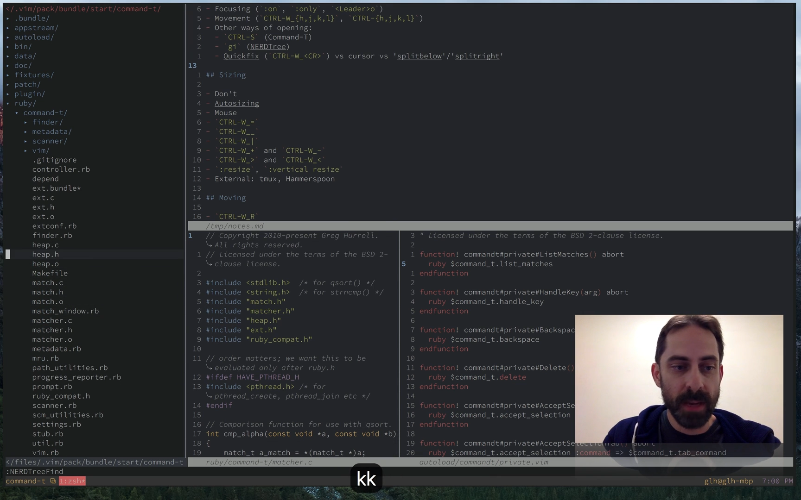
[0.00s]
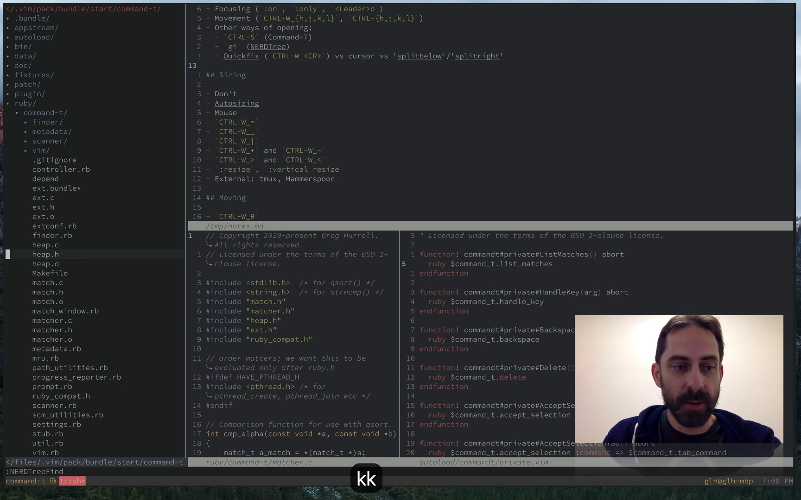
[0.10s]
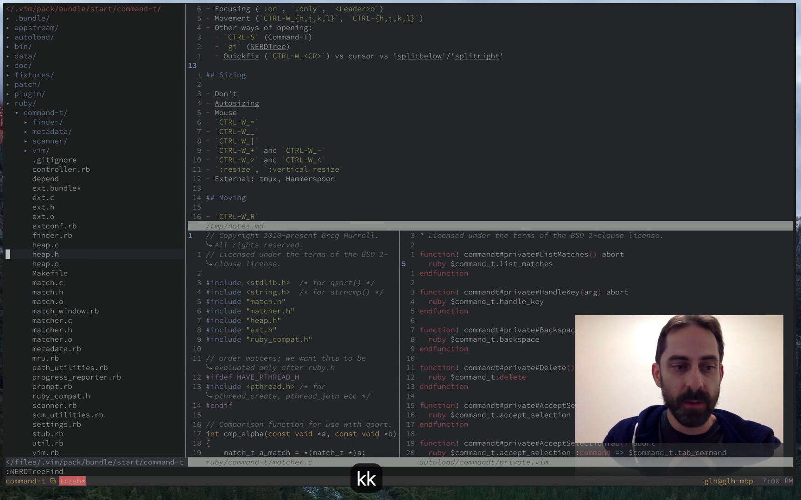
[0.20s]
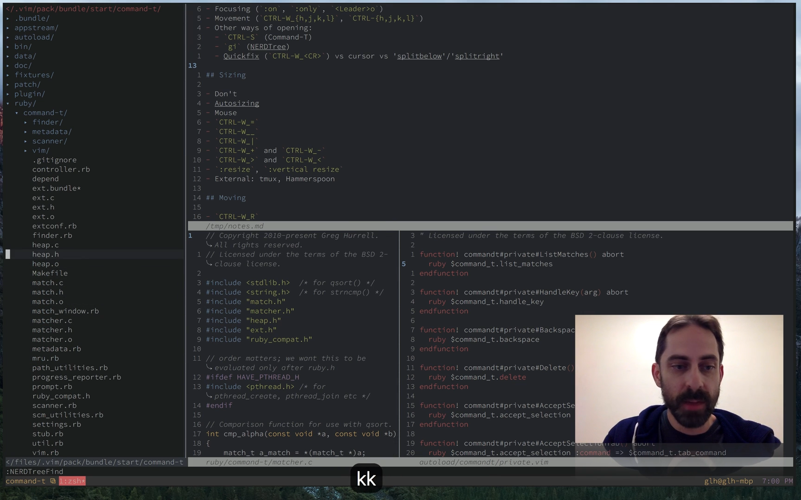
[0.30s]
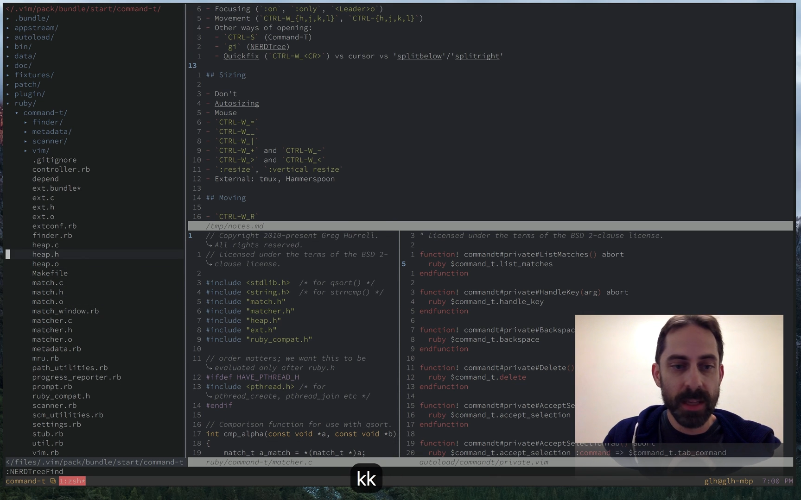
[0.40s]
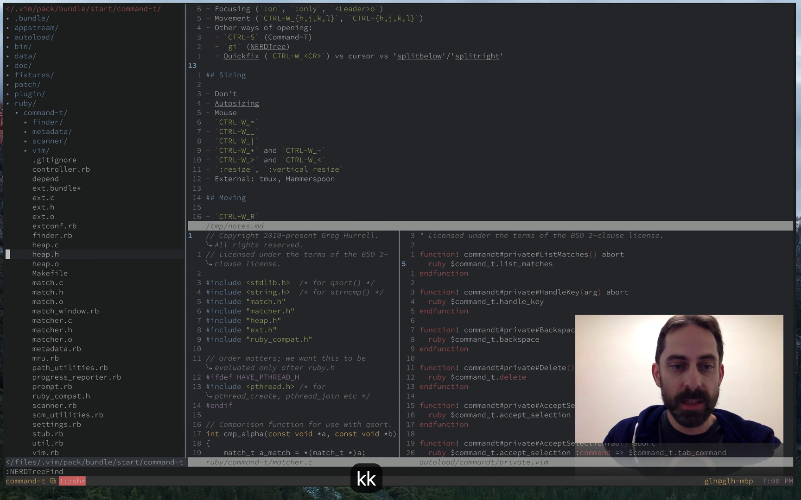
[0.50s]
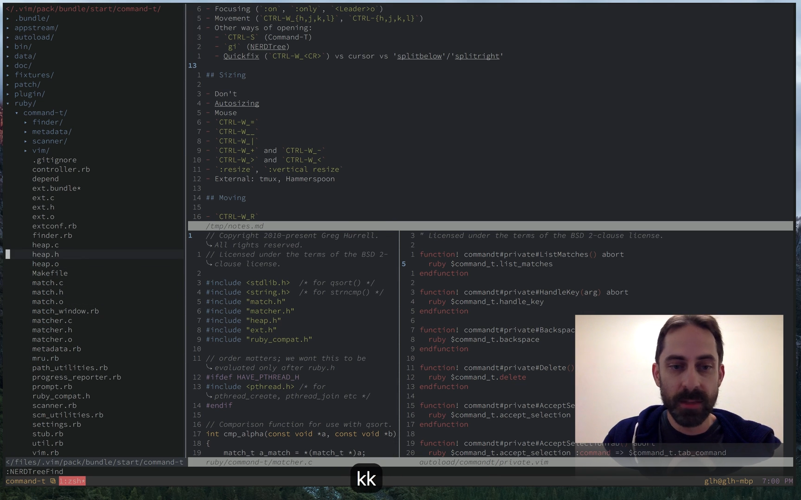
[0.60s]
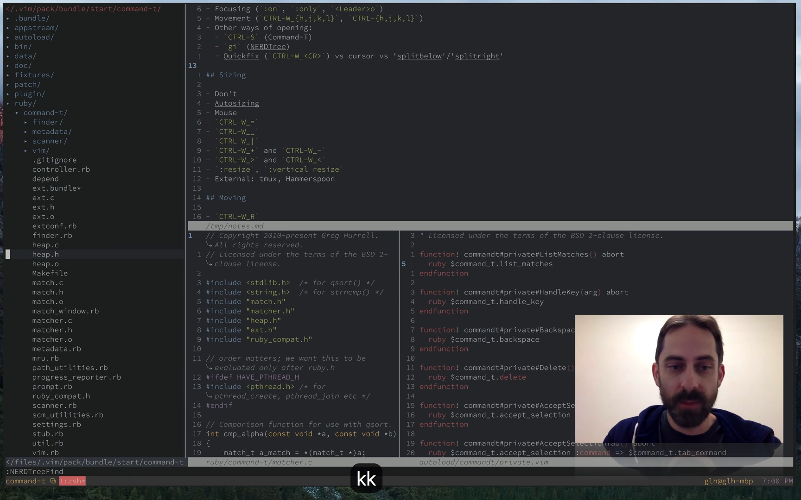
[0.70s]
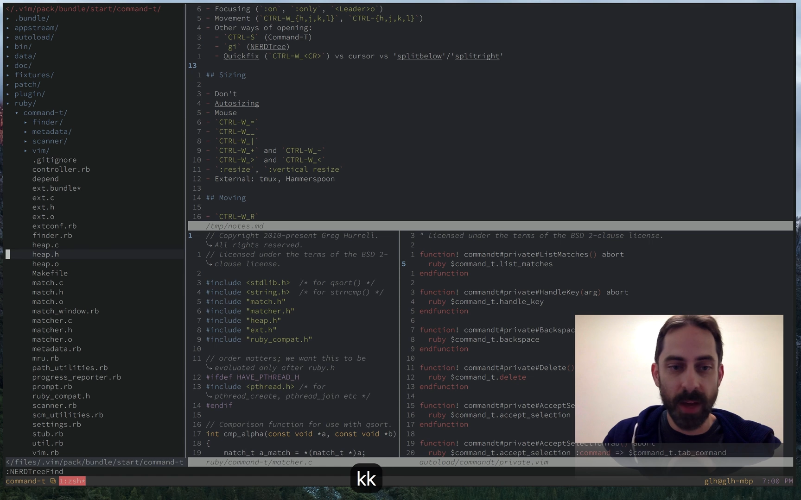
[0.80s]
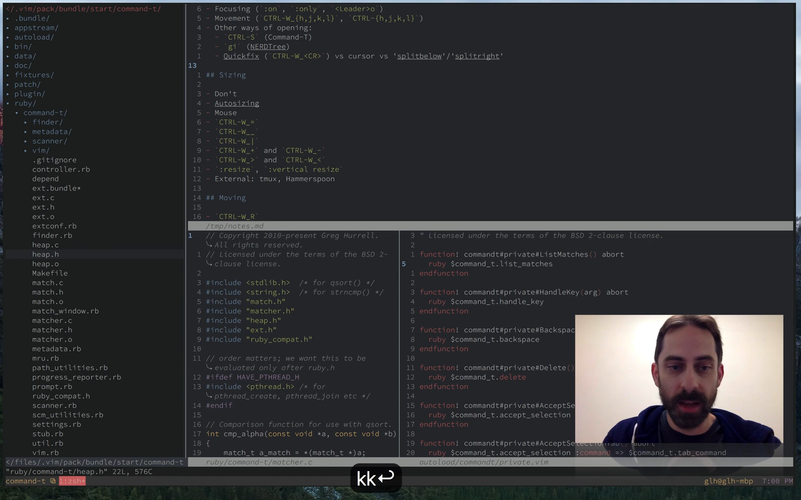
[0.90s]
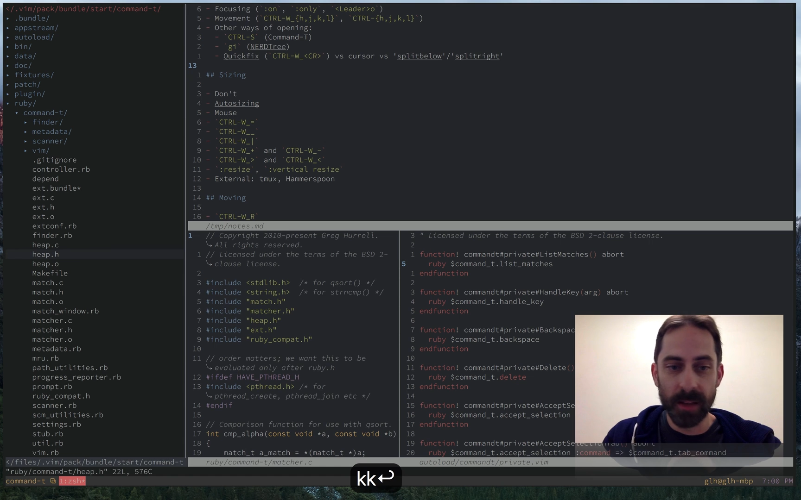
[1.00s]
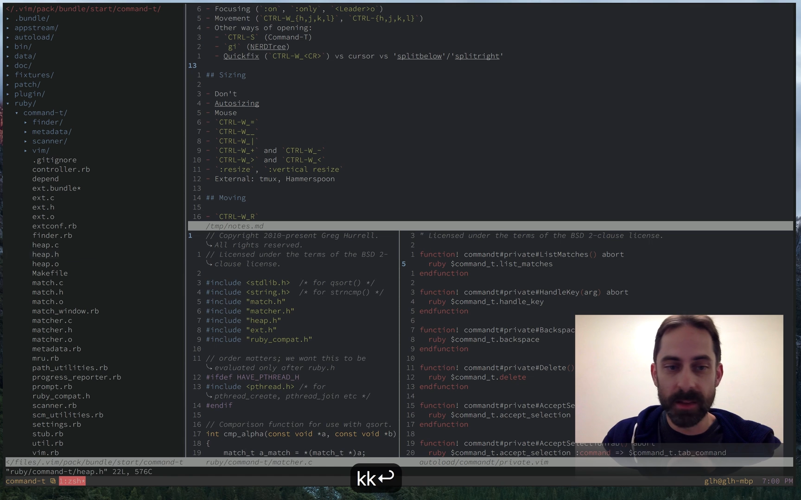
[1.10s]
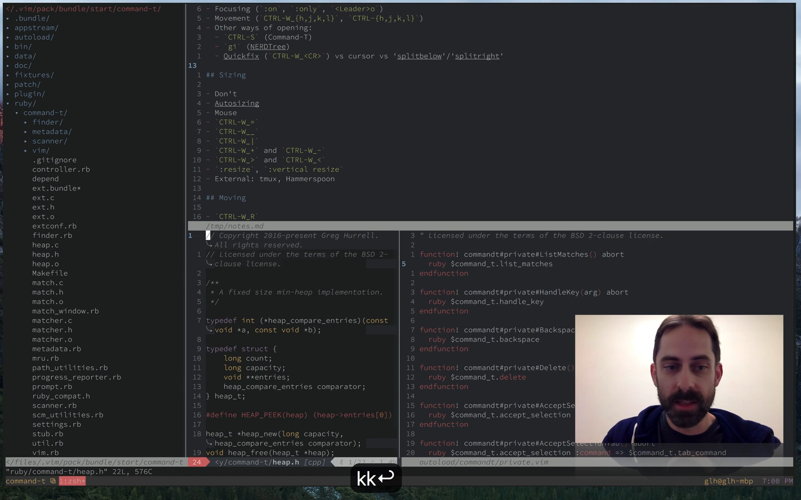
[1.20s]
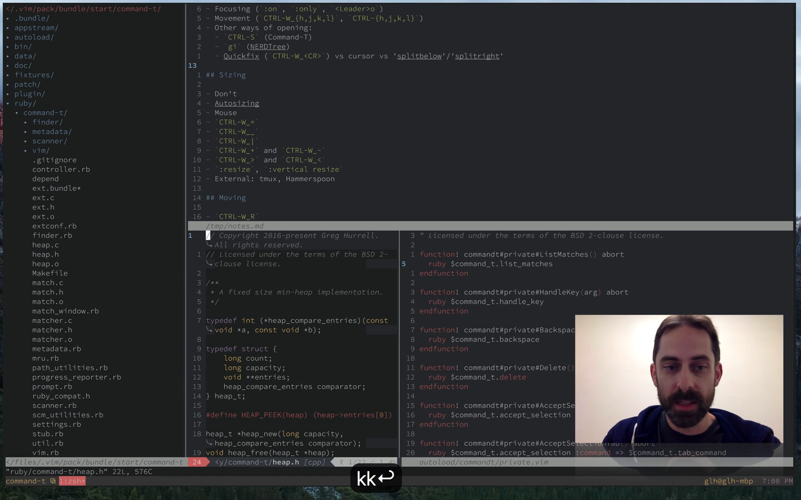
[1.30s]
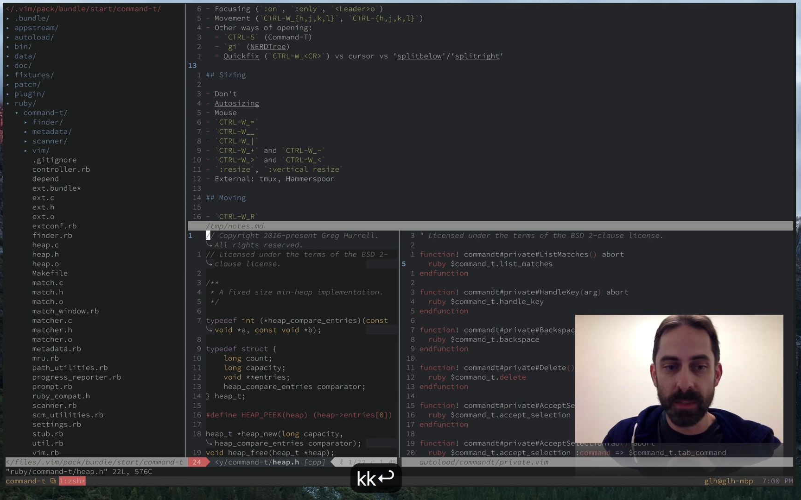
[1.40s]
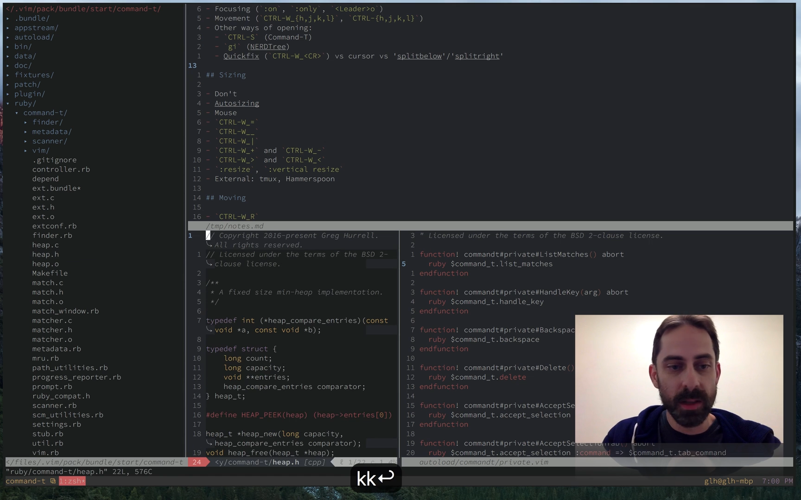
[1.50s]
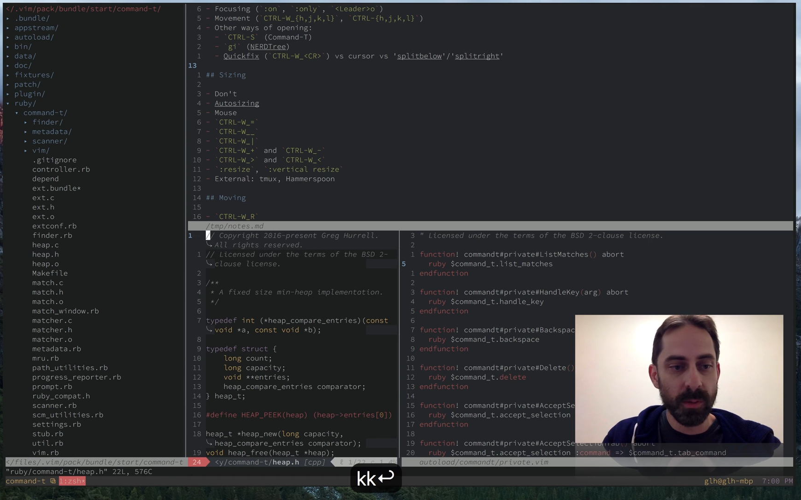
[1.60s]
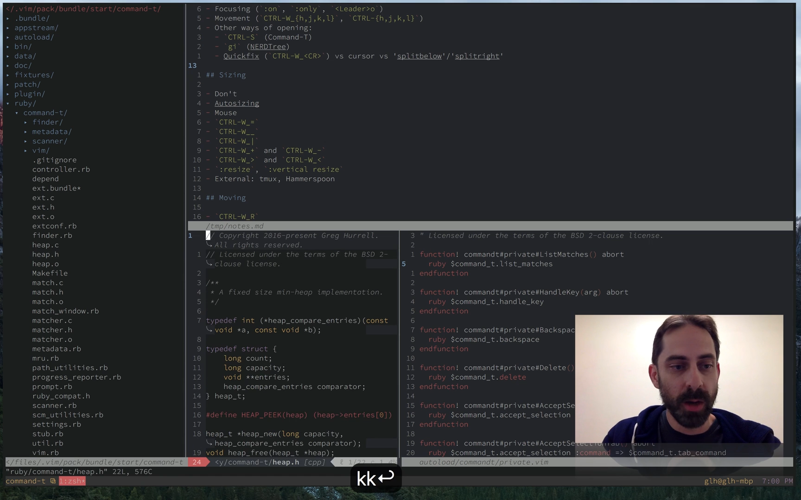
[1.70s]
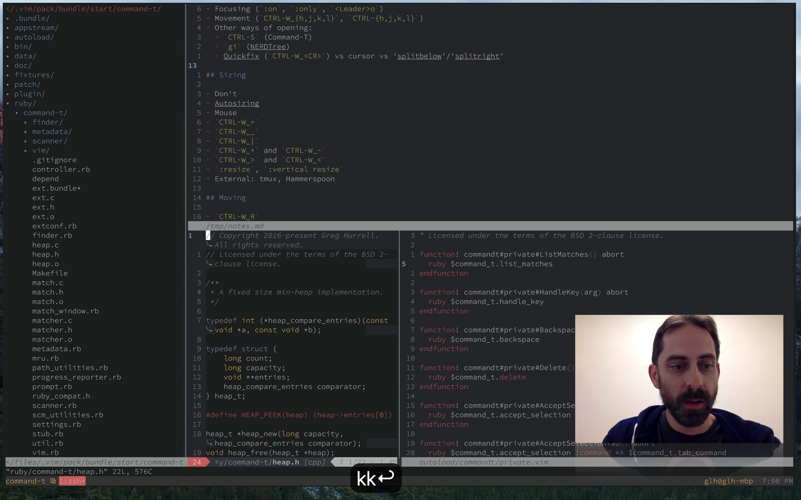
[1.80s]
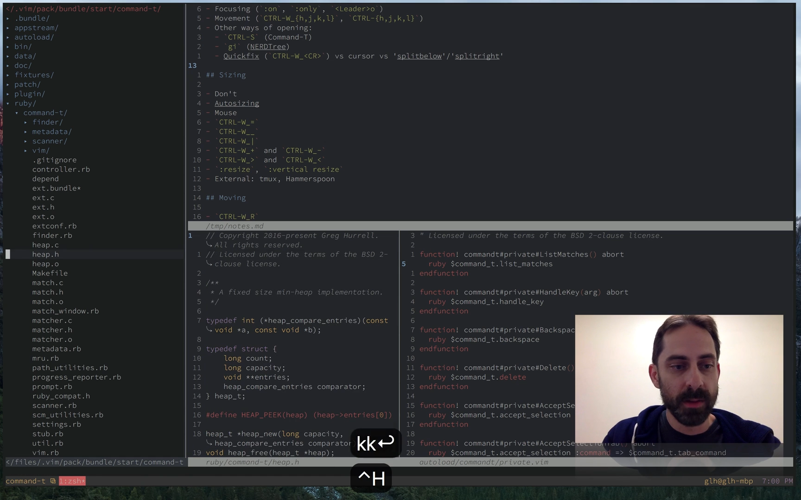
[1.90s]
any one of these files in a split
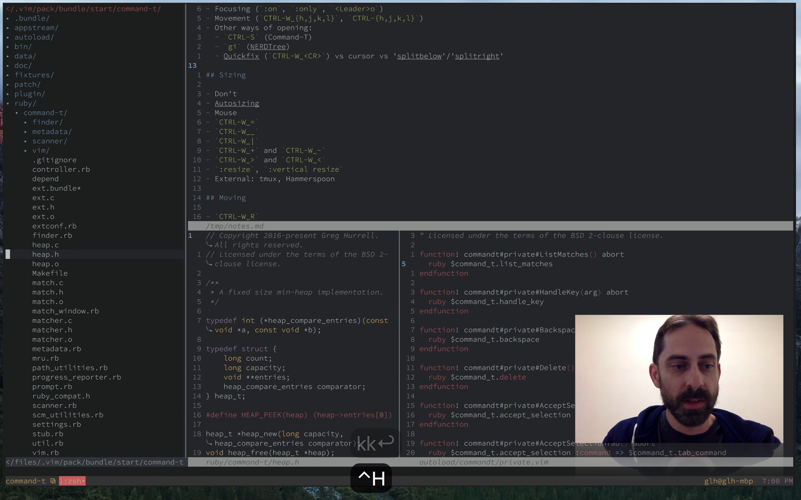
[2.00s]
as well.